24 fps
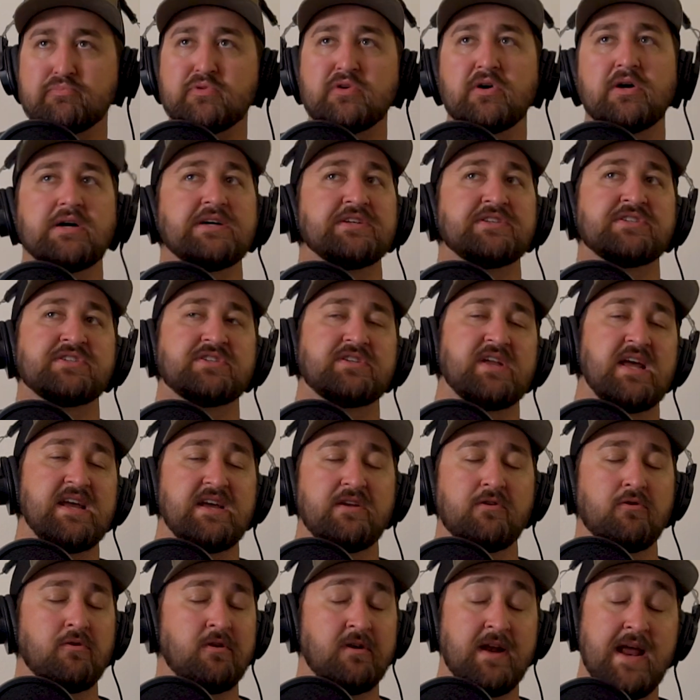a
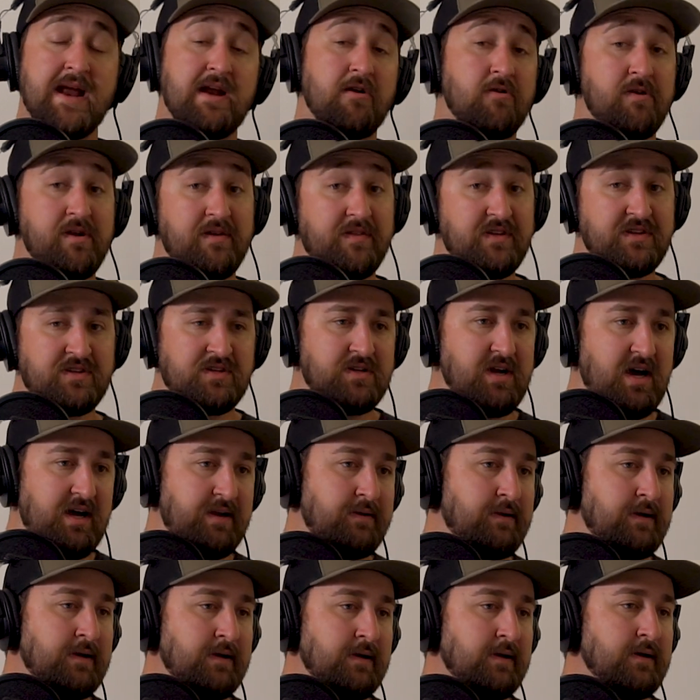state or an area that's
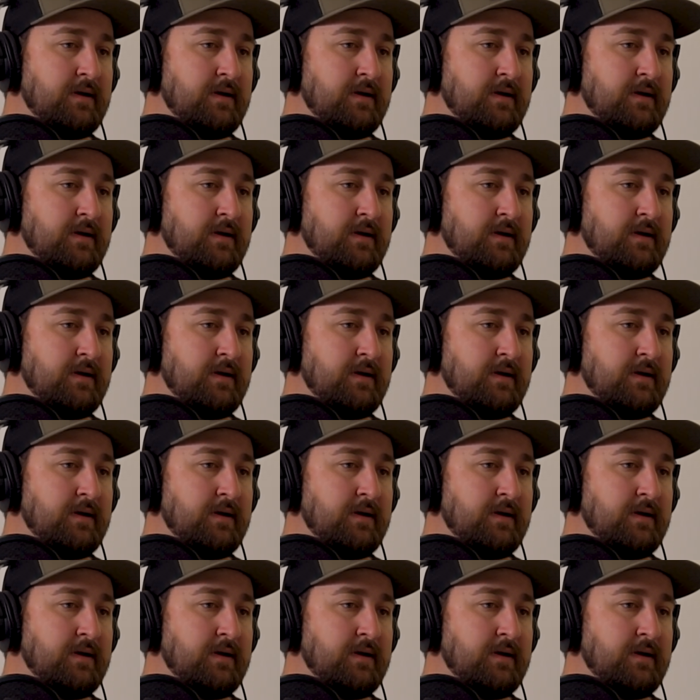not